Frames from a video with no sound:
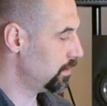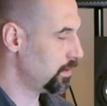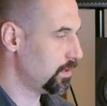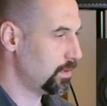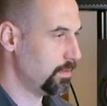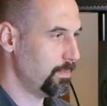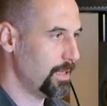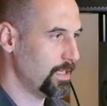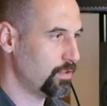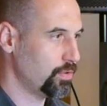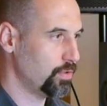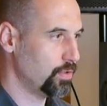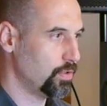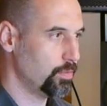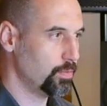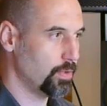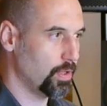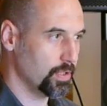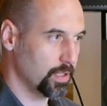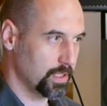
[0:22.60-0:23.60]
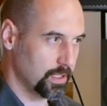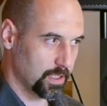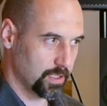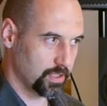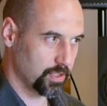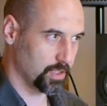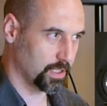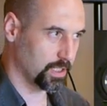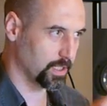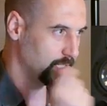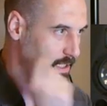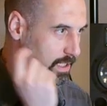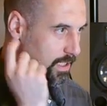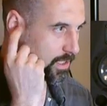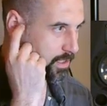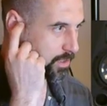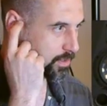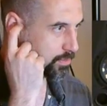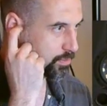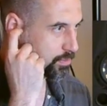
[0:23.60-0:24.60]
the metronome running that you can
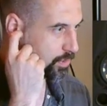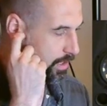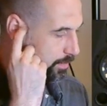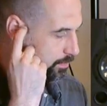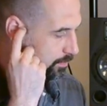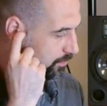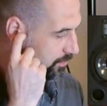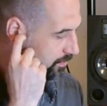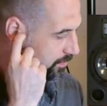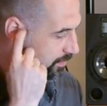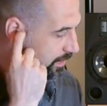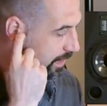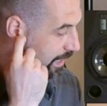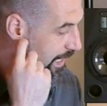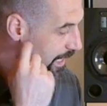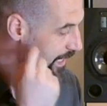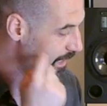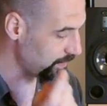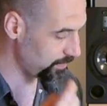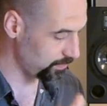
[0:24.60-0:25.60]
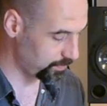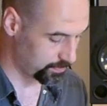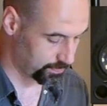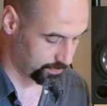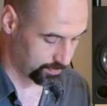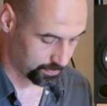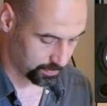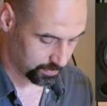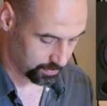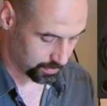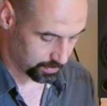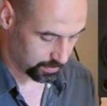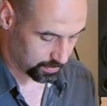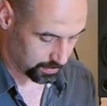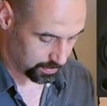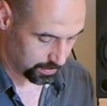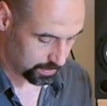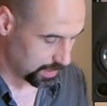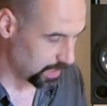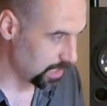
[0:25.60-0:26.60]
hear drums, and
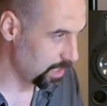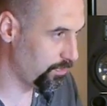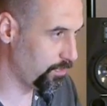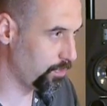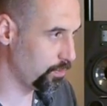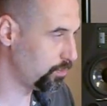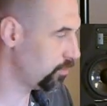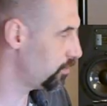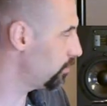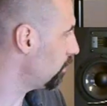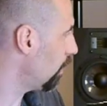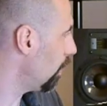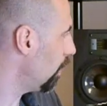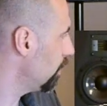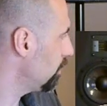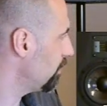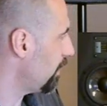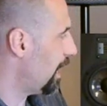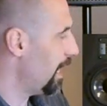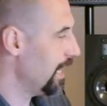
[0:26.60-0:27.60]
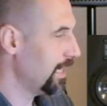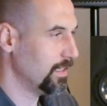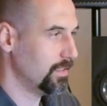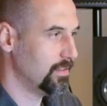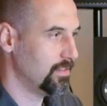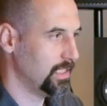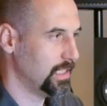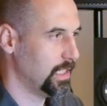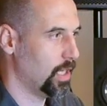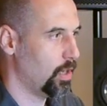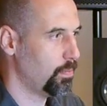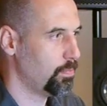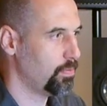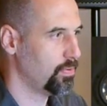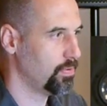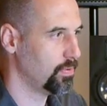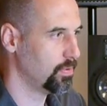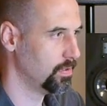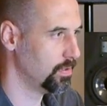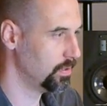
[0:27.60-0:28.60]
if you start Eigen D up,
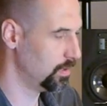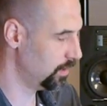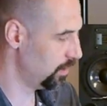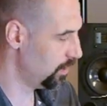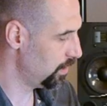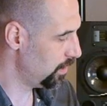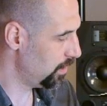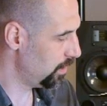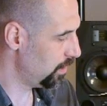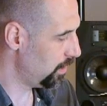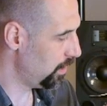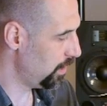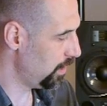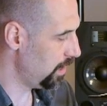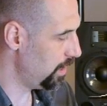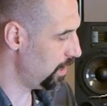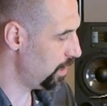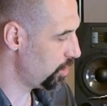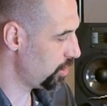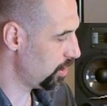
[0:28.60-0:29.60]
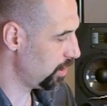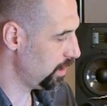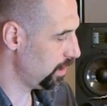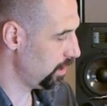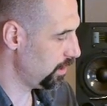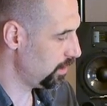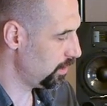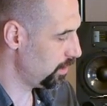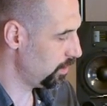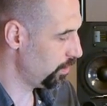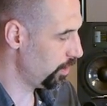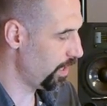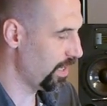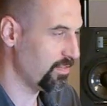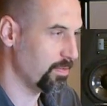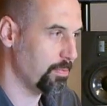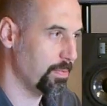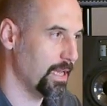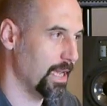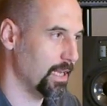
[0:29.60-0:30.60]
initially you
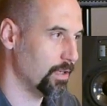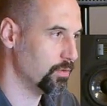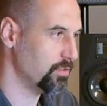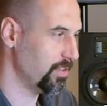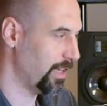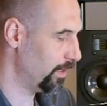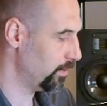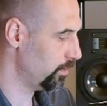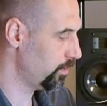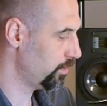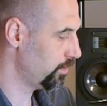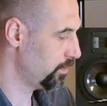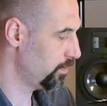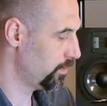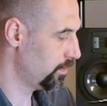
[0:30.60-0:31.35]
have a piano sound.